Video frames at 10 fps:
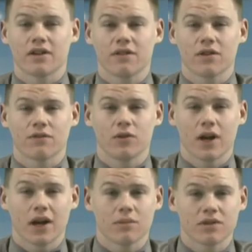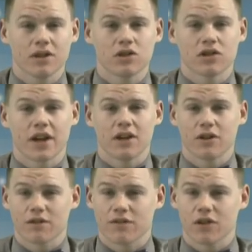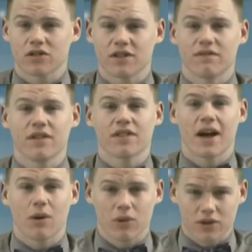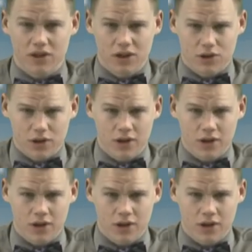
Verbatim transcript: different food items each day to your first and fifth hour teacher.